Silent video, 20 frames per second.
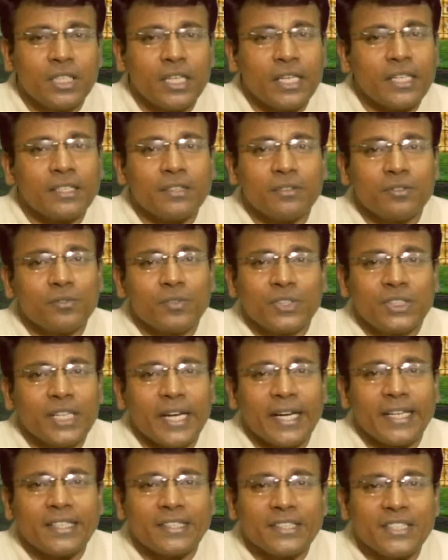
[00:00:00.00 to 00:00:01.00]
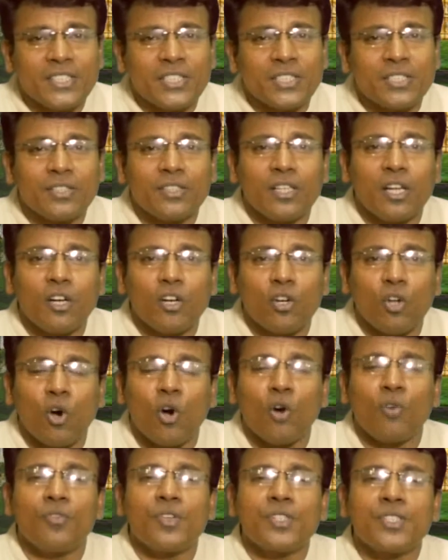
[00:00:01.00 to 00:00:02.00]
and which had reached the
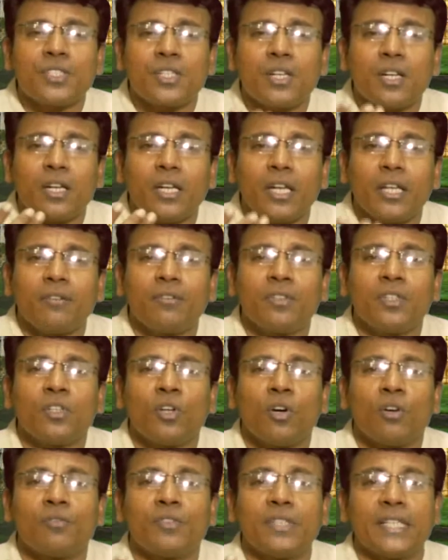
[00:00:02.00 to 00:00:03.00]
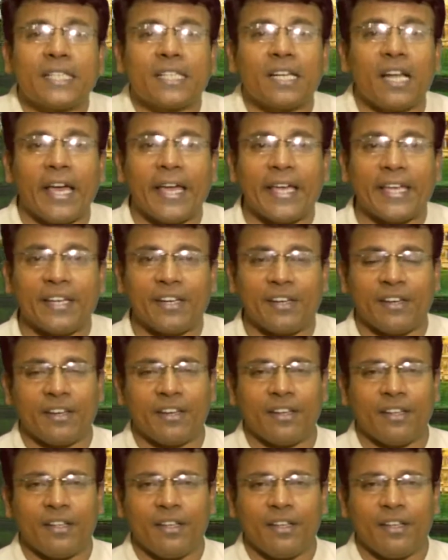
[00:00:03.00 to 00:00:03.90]
lowest level of decline.